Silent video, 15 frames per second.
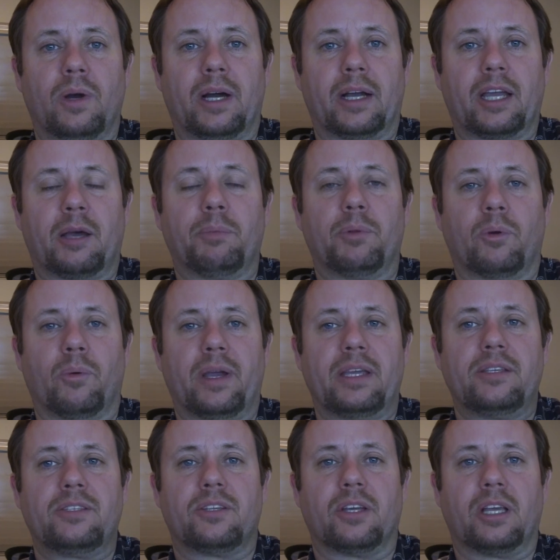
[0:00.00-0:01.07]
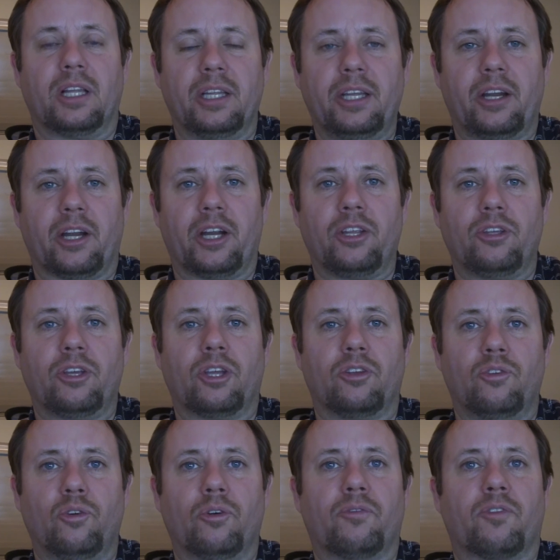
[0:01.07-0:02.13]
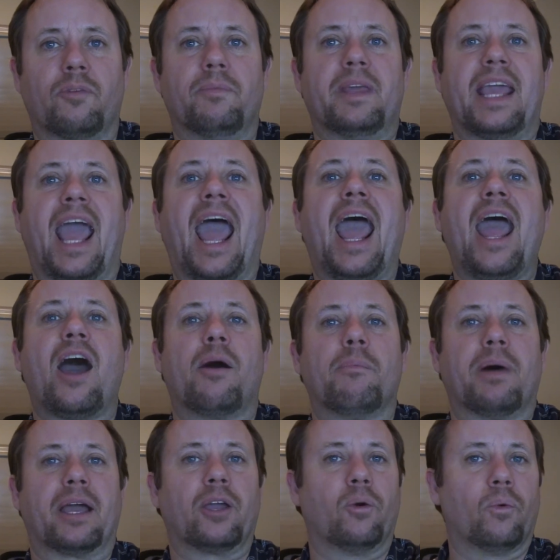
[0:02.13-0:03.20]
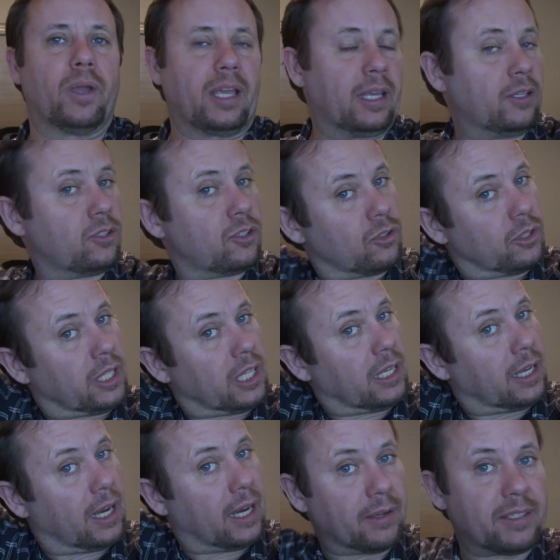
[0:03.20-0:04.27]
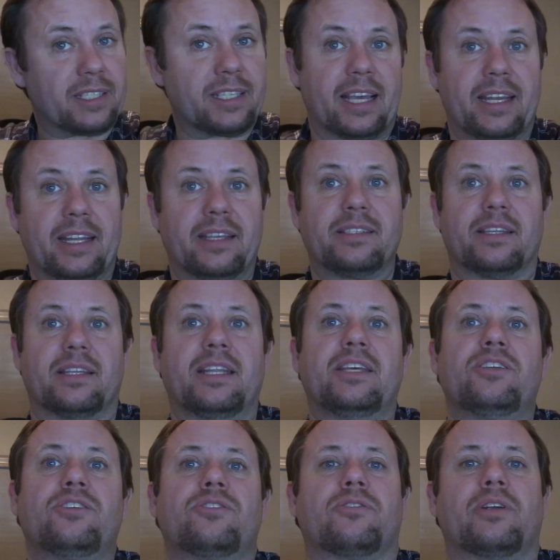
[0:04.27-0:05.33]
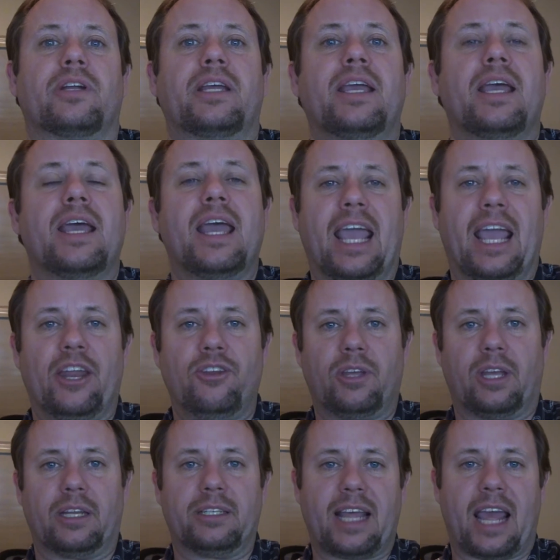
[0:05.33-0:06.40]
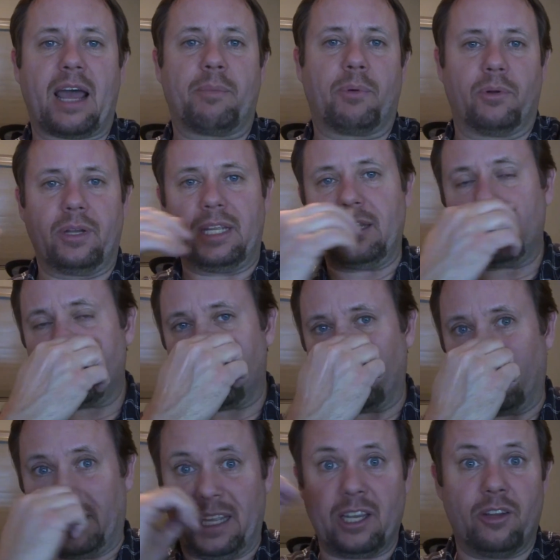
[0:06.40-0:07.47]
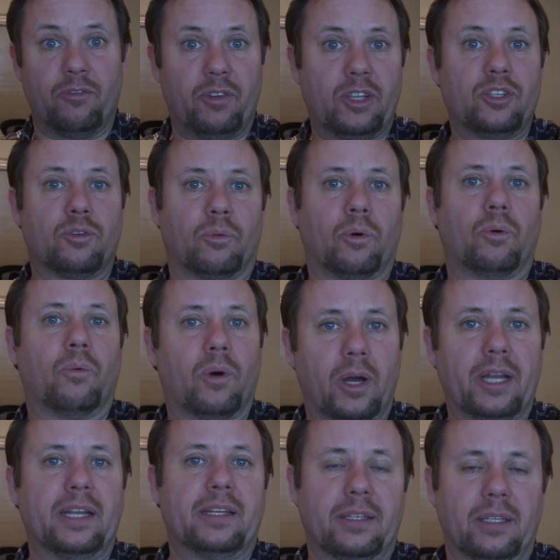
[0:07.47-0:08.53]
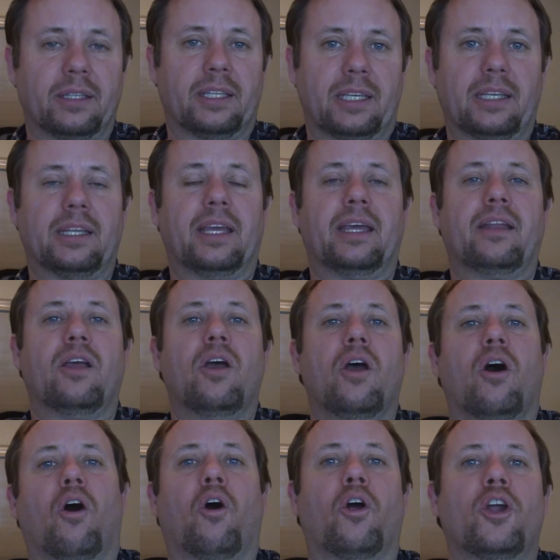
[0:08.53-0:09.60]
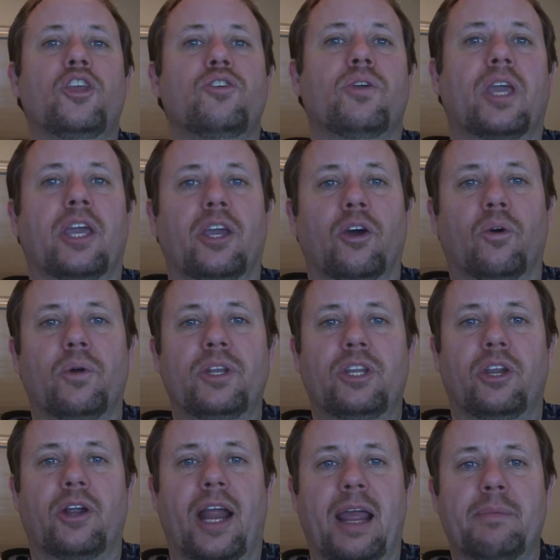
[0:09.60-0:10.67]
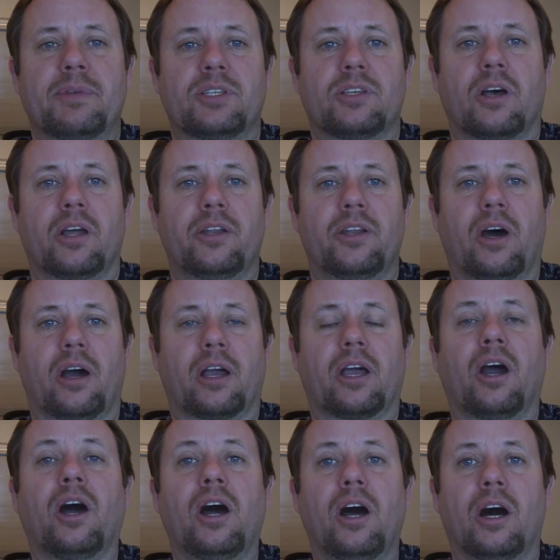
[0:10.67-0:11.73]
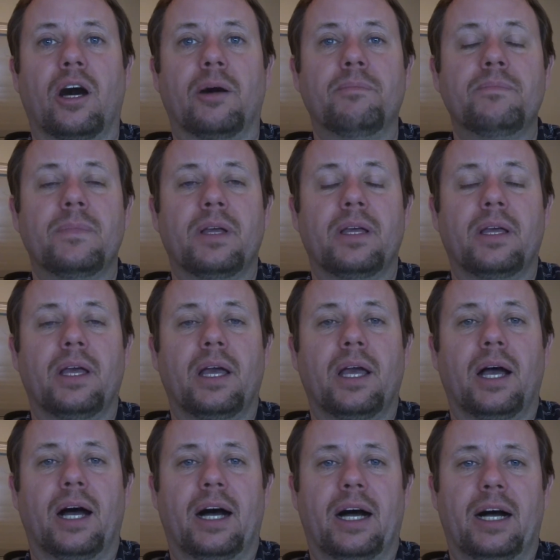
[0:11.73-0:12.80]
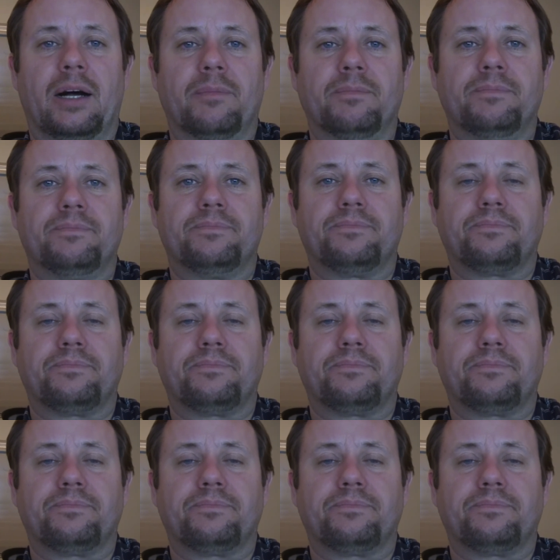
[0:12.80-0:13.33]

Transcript: a couple of ways to clear it. You can do it from the app by going into the uh, settings and history and you can tap on each individual one and delete it. Or you can go into your Amazon.com um,